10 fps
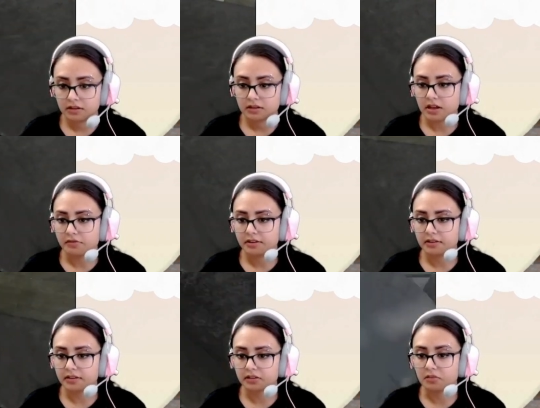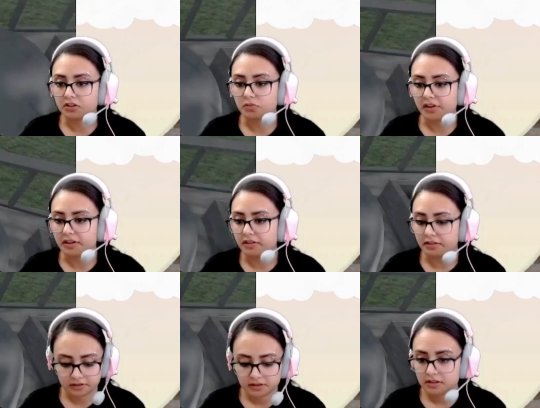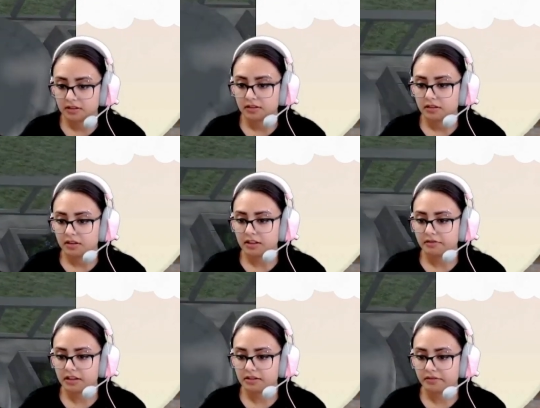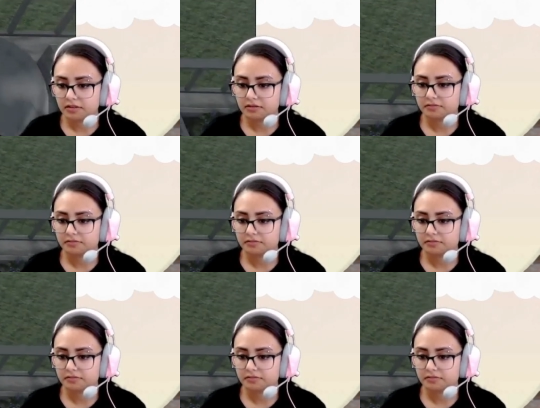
And what is this exclamation point down here? I think we could, can we?